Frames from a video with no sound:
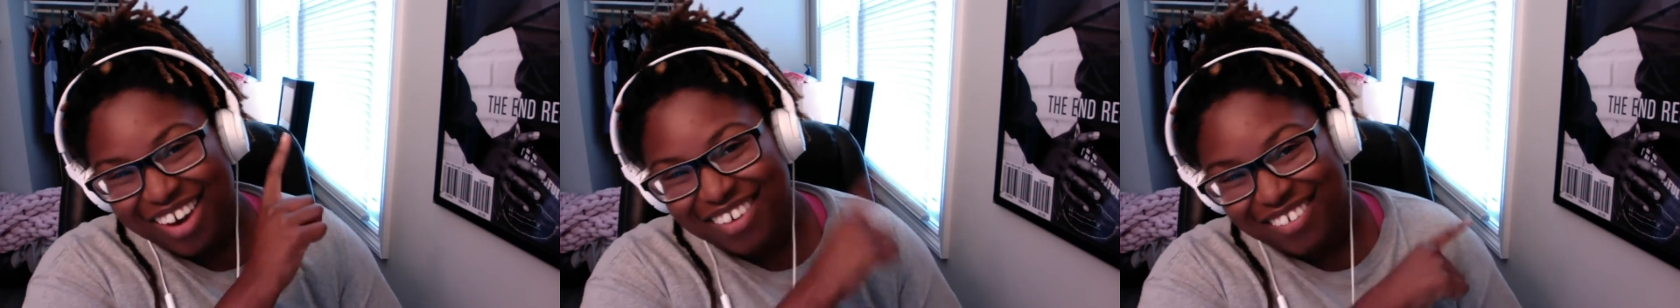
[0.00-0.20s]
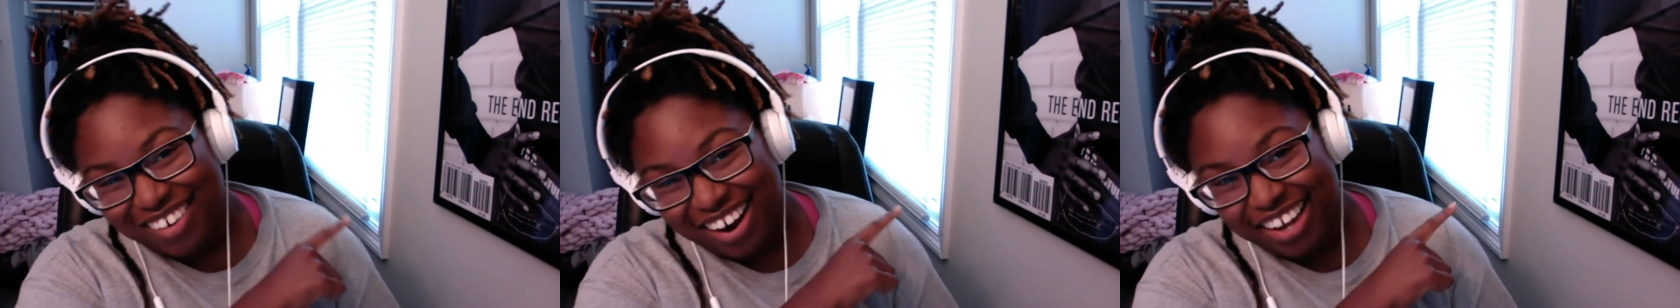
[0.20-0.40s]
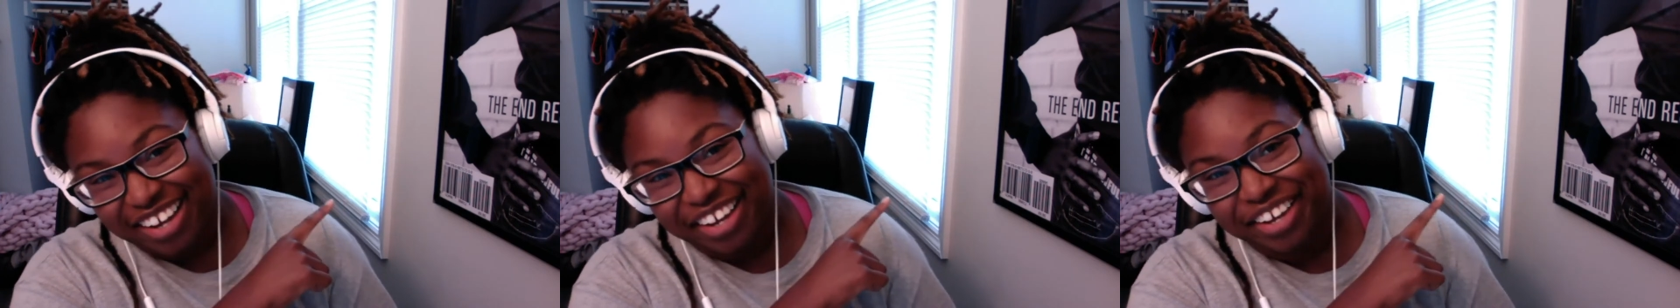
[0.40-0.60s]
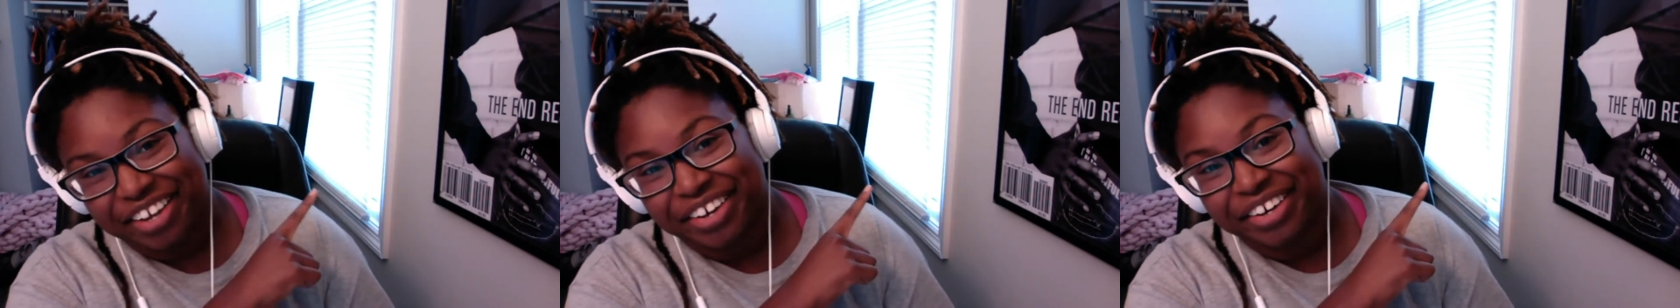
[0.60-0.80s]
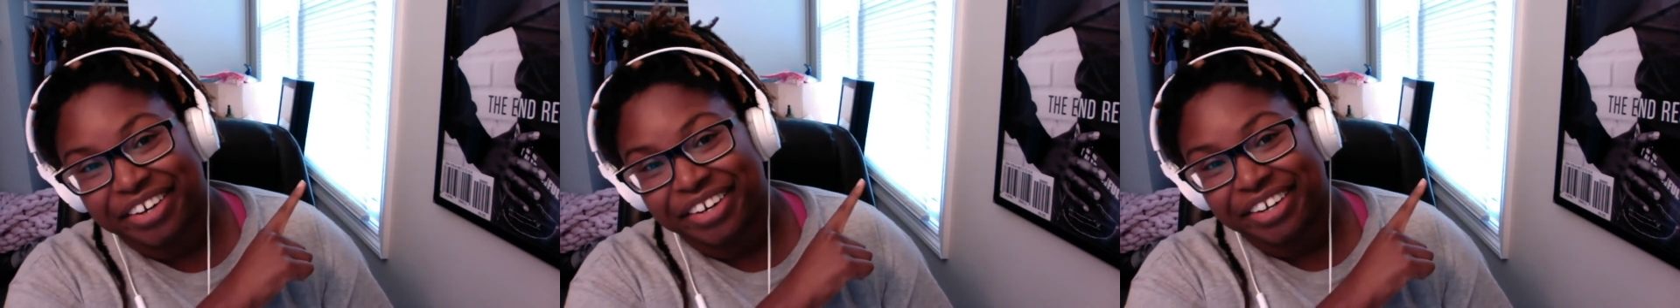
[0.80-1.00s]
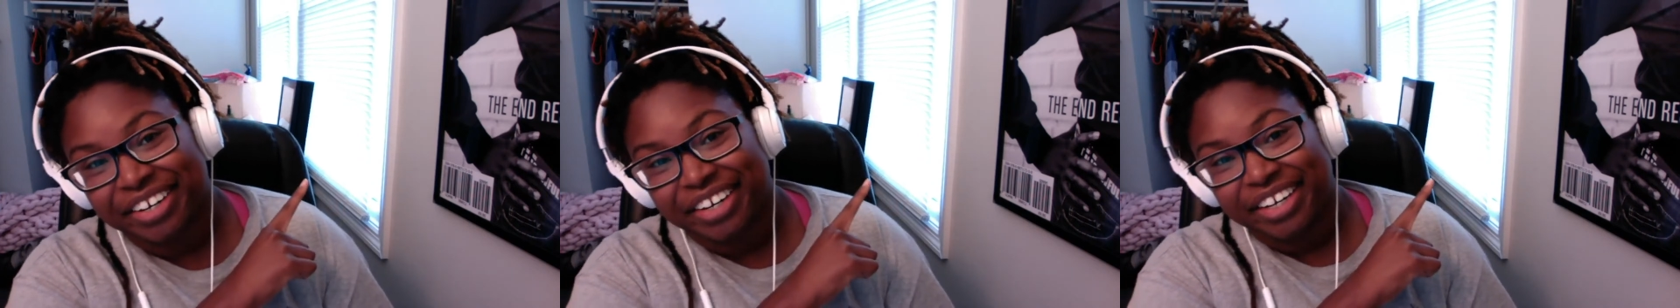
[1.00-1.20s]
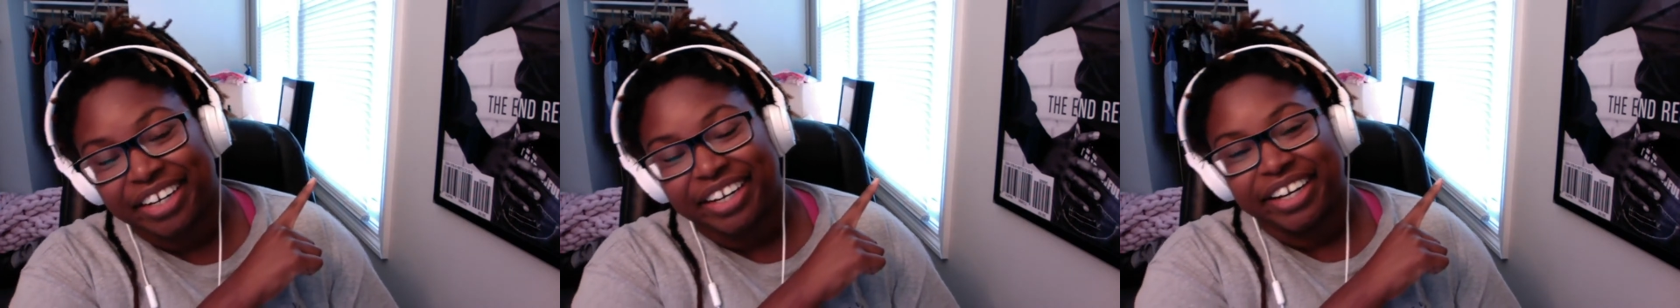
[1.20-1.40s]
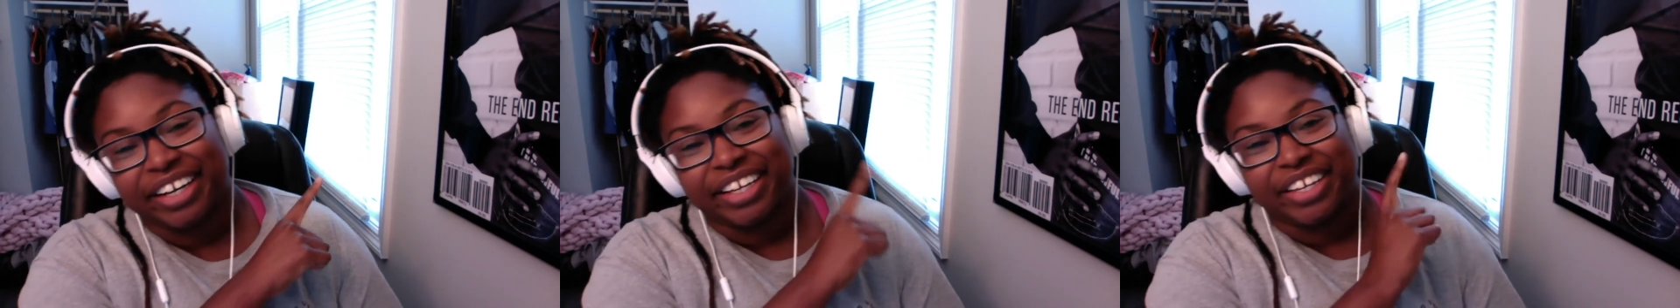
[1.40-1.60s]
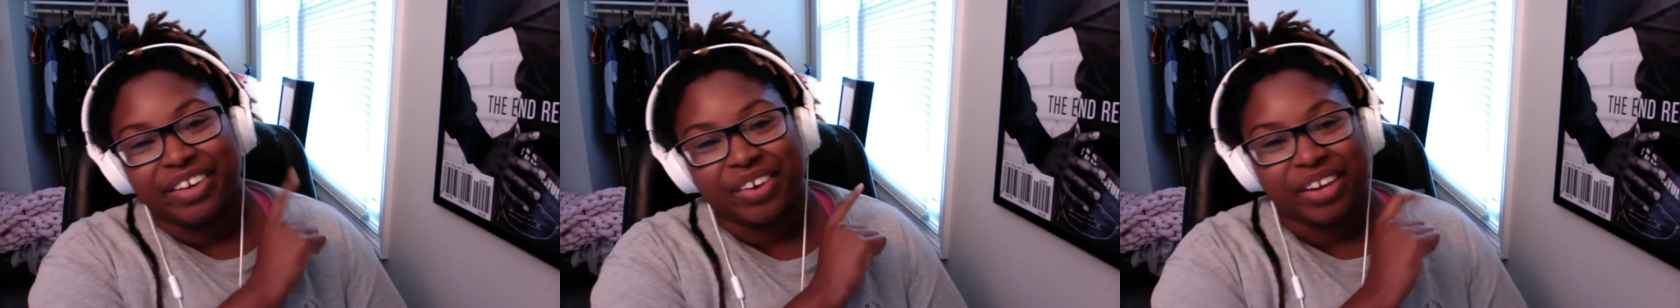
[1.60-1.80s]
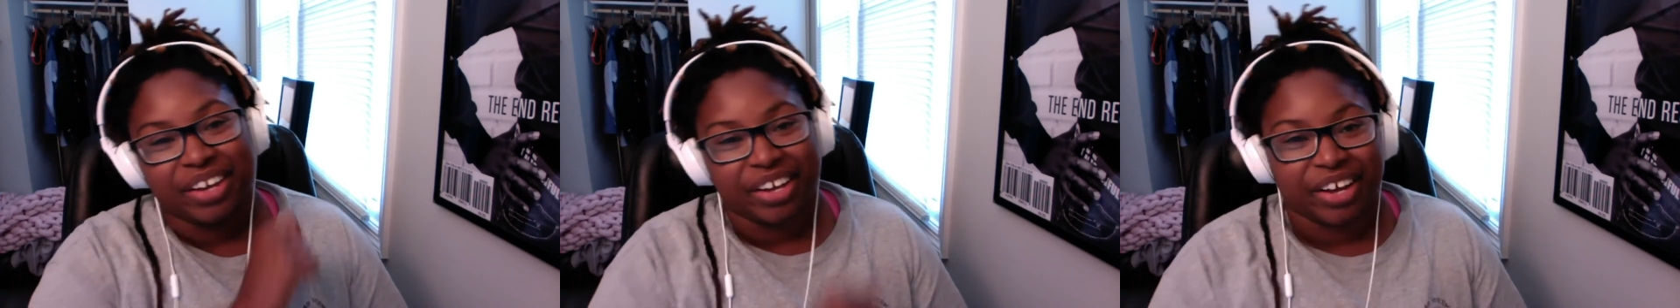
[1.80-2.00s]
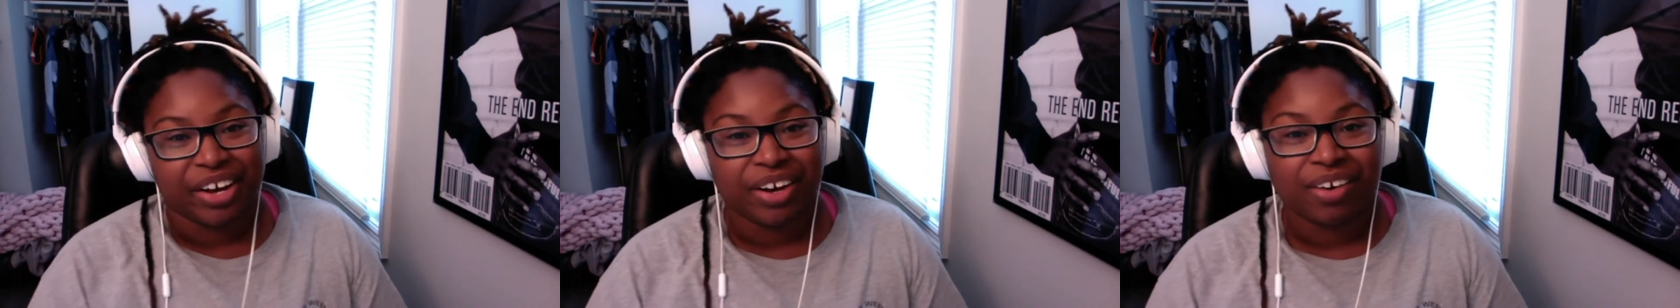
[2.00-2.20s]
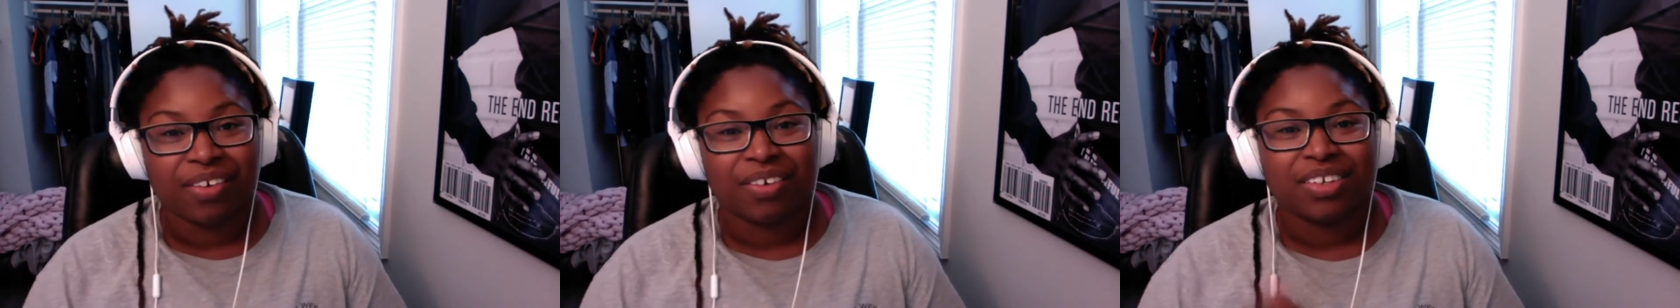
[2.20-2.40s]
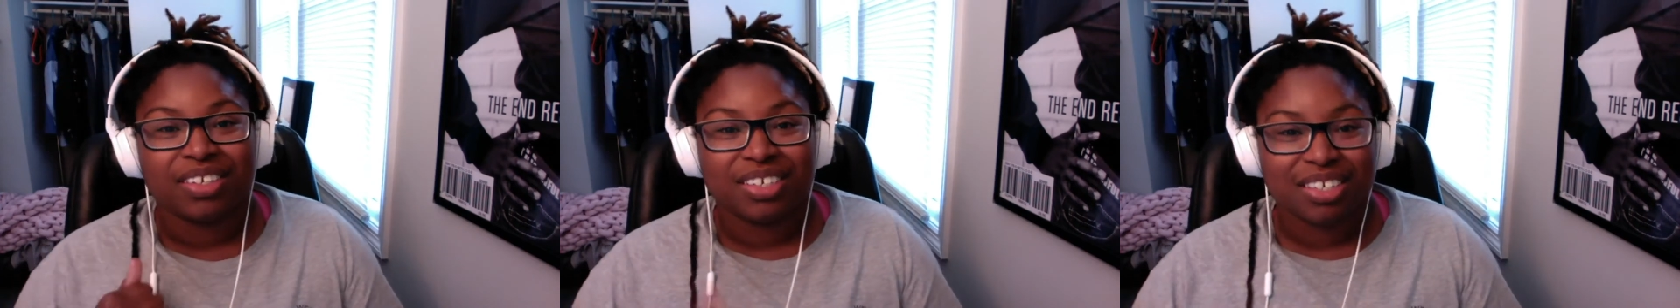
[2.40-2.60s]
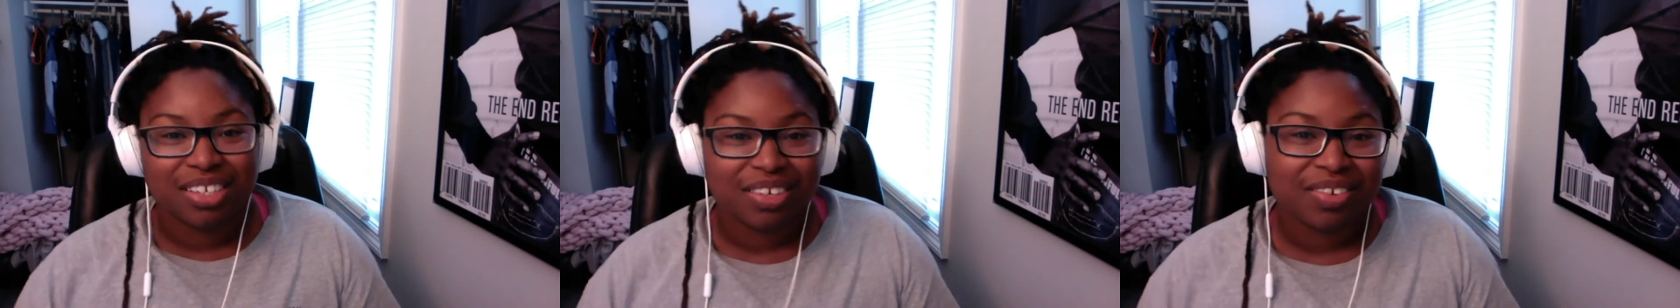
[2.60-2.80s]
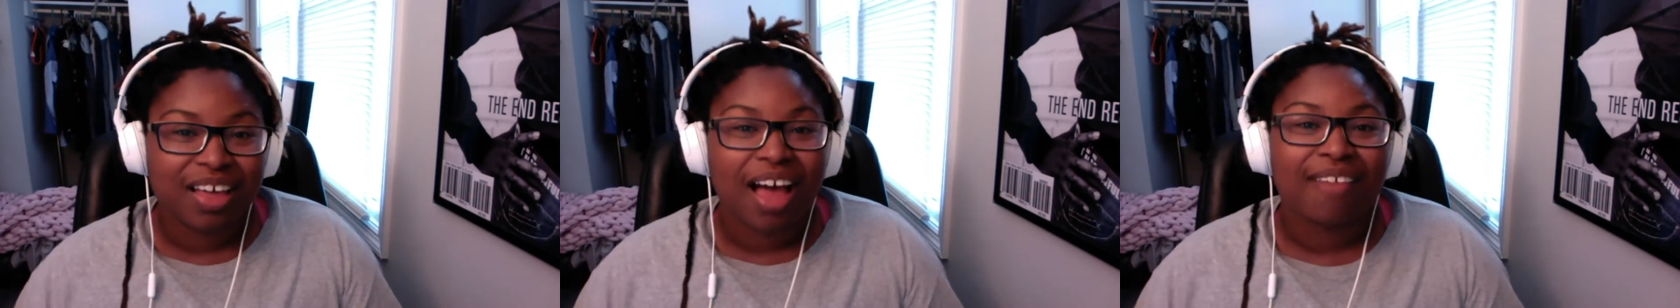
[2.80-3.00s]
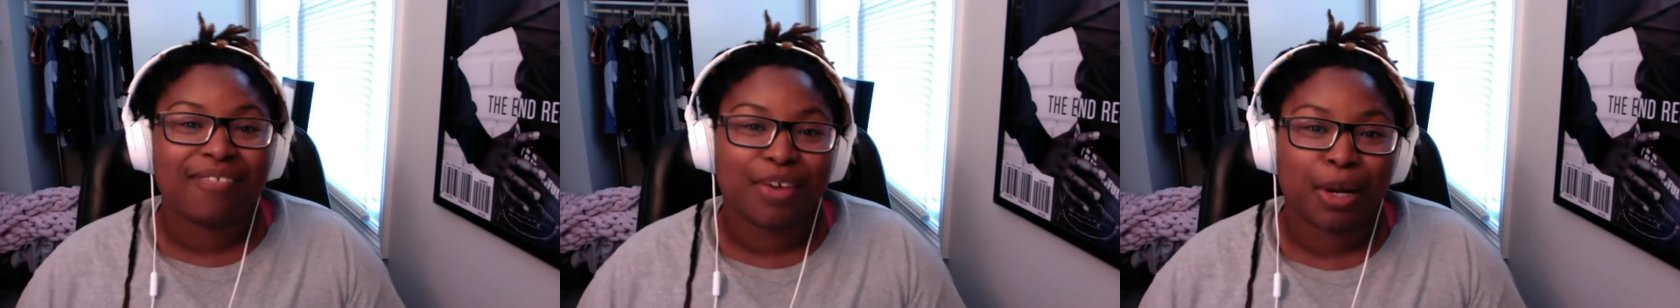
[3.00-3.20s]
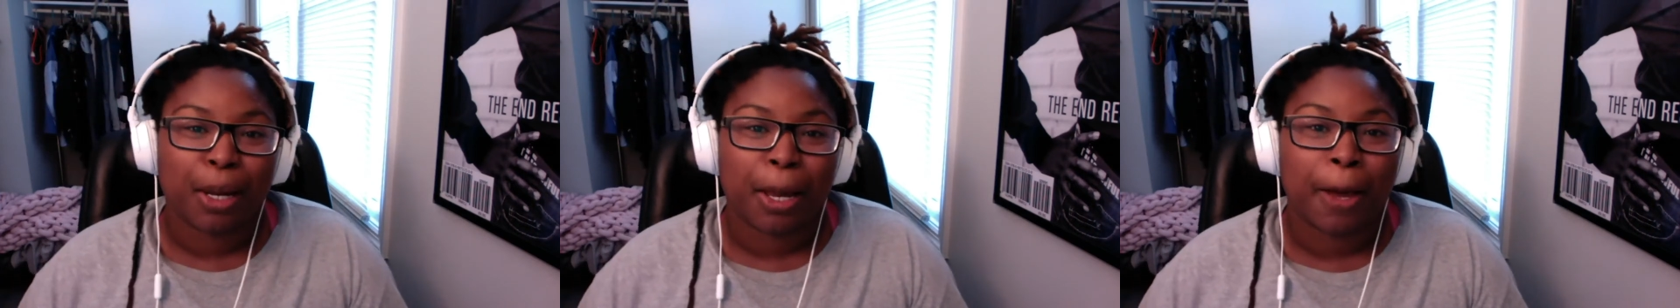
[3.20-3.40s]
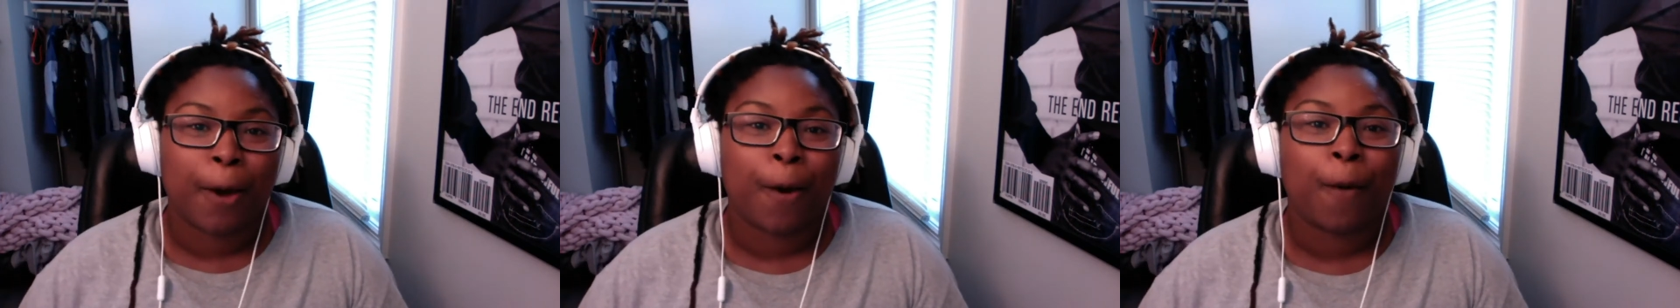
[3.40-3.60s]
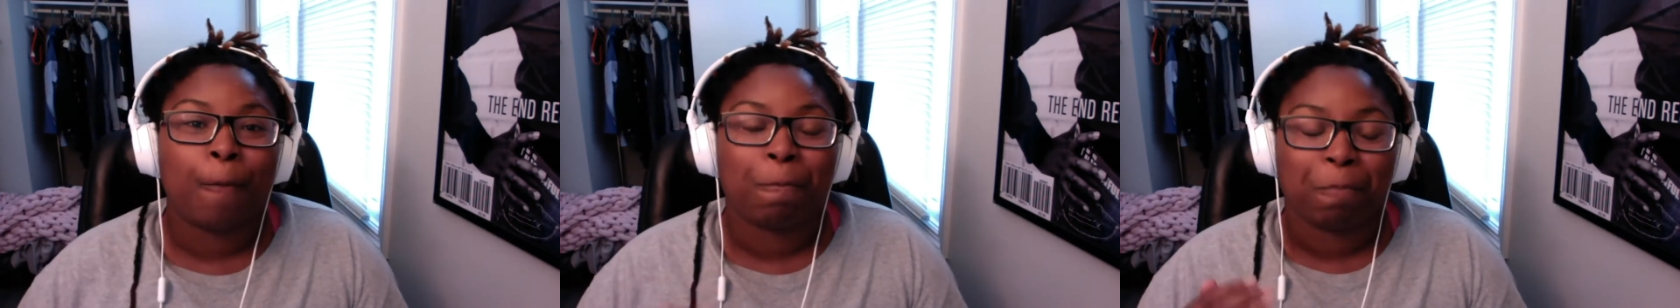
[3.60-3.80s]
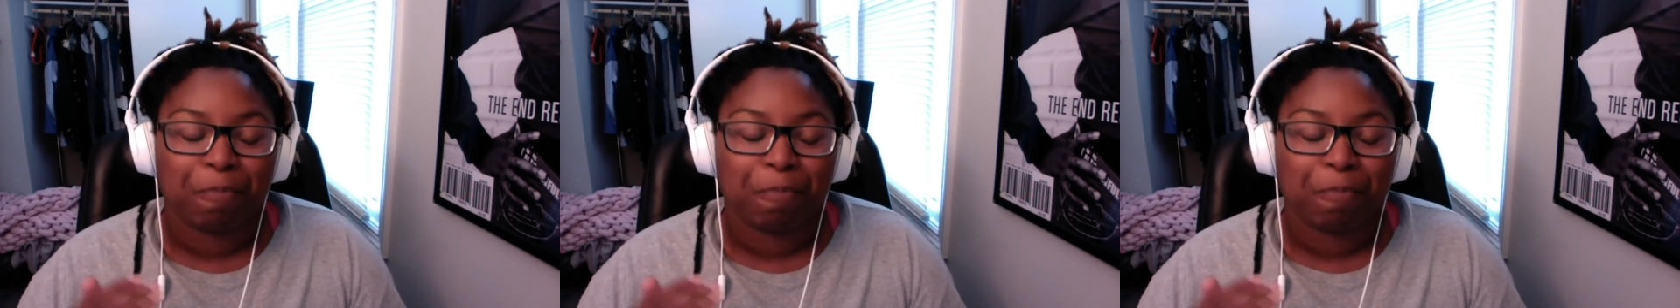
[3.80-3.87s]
right here, you can go to that video